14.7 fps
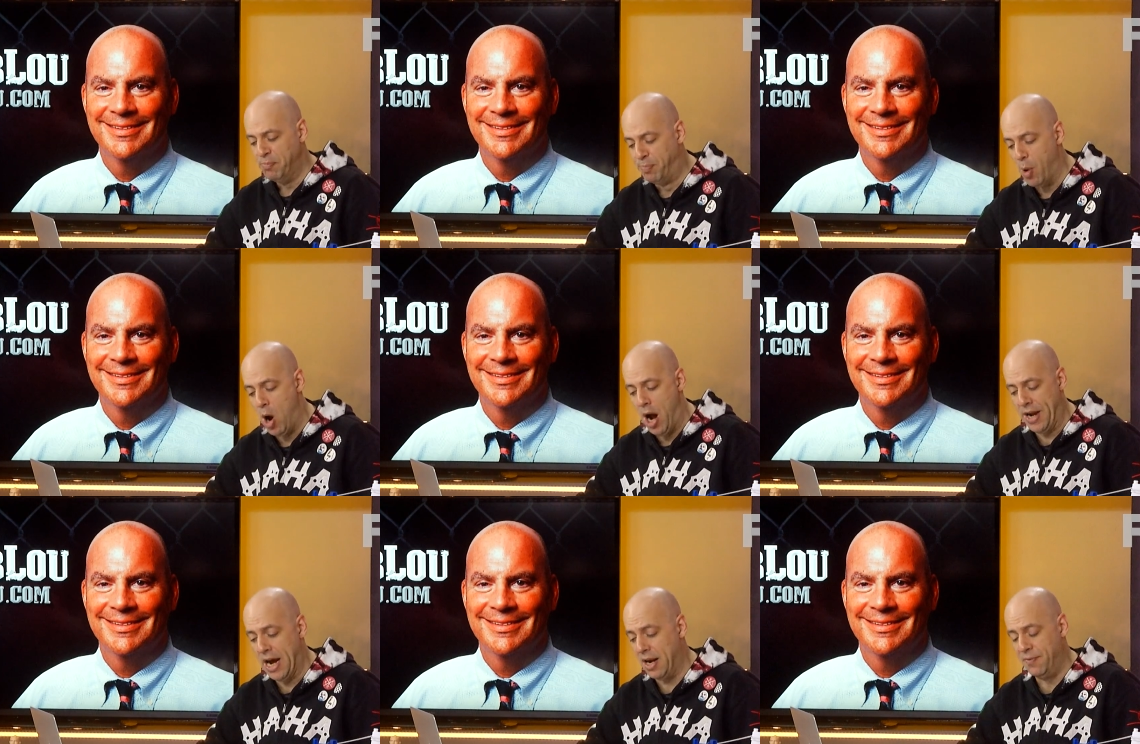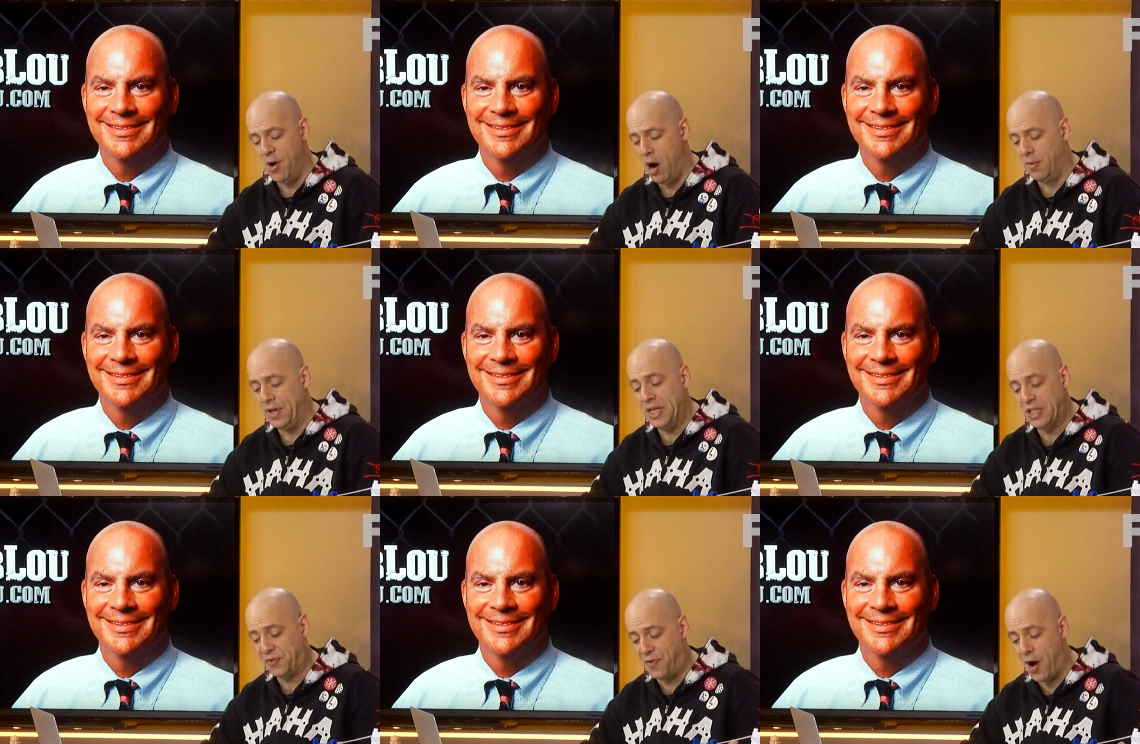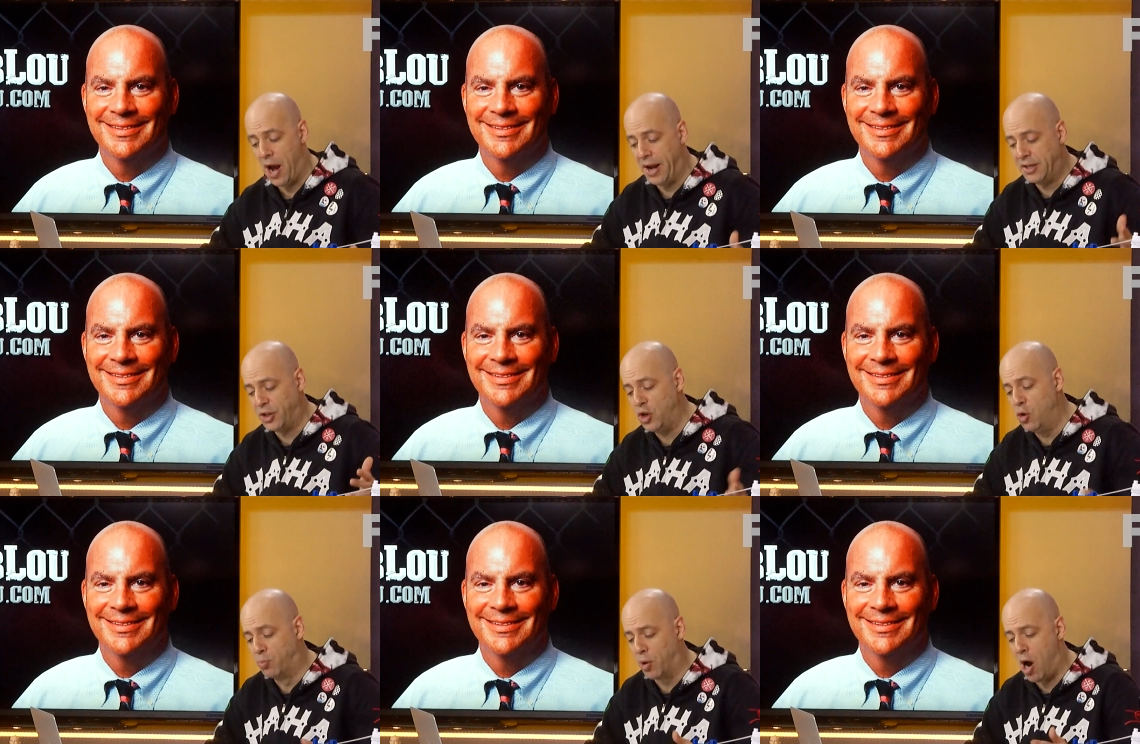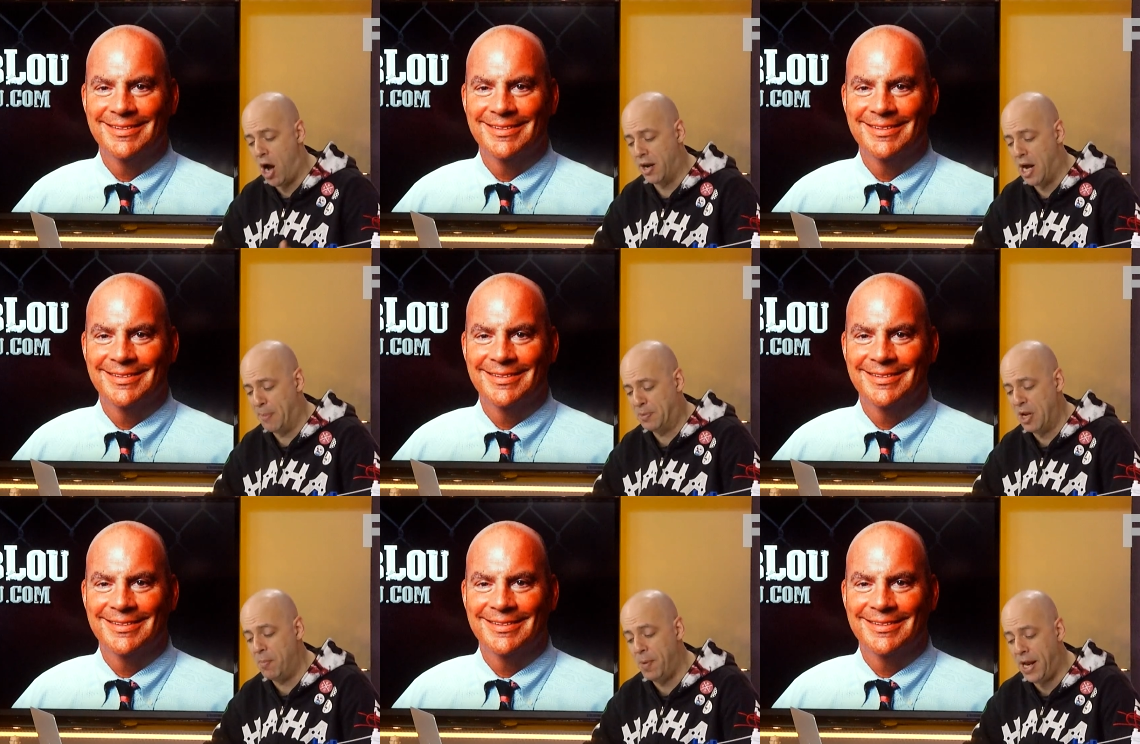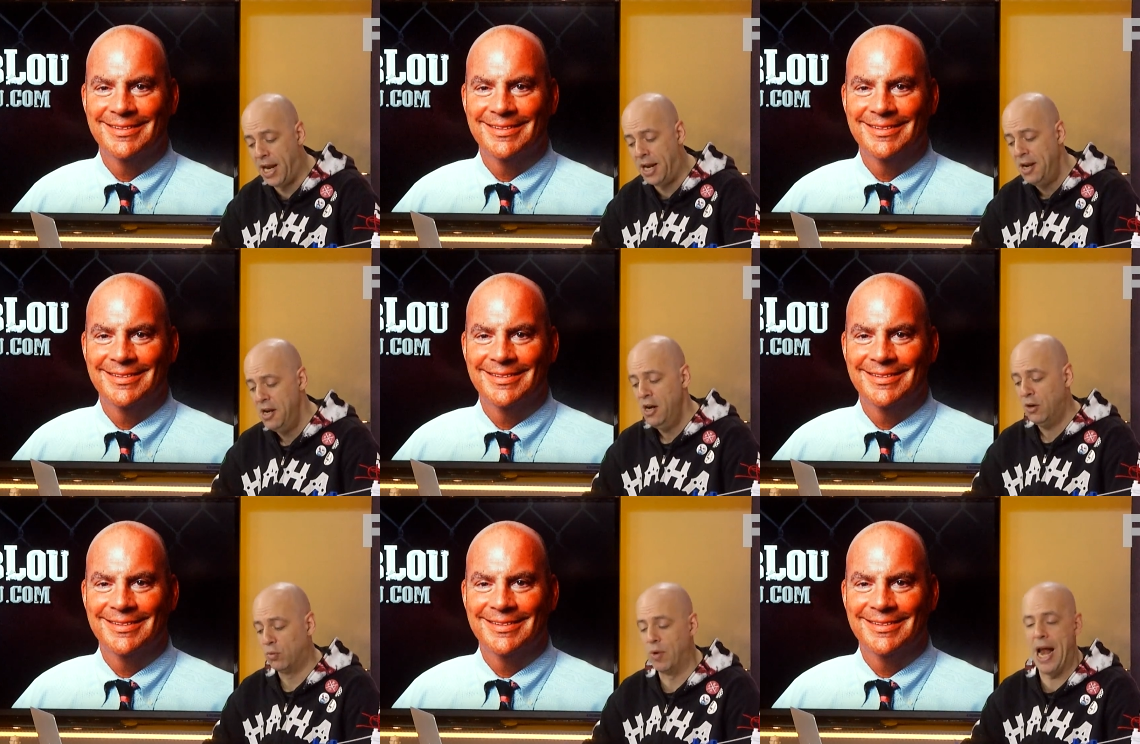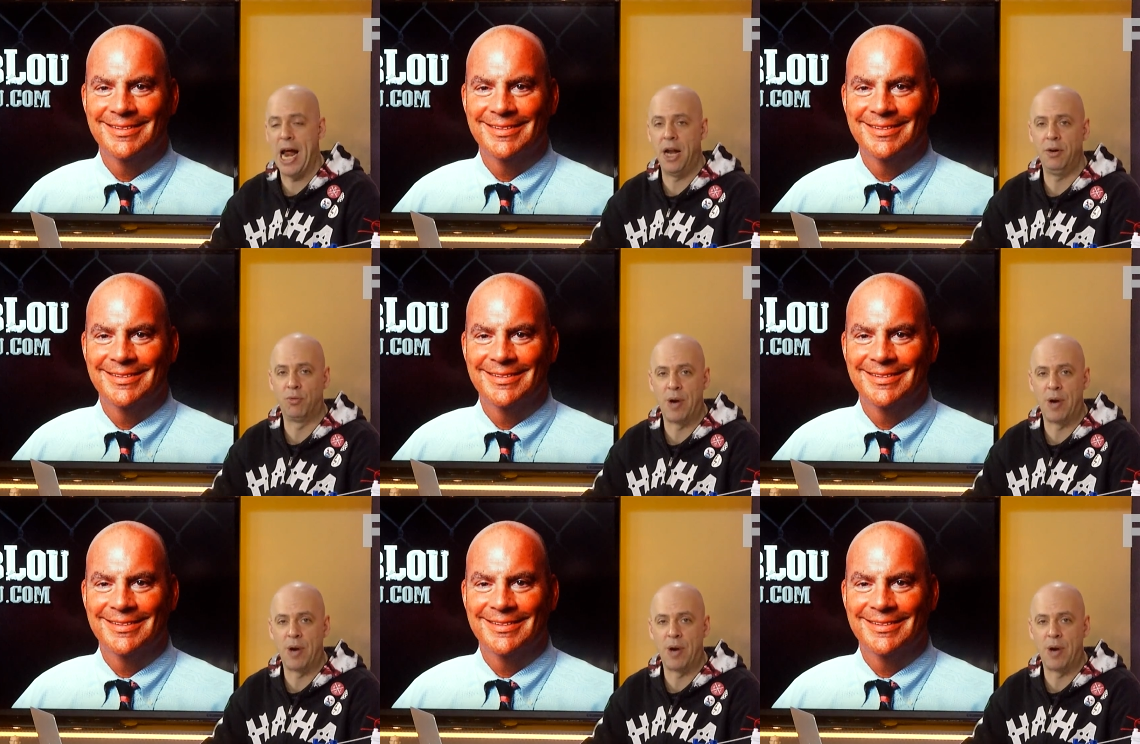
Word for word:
Speaker 1: But out of all these fights, you brought up to me Rand,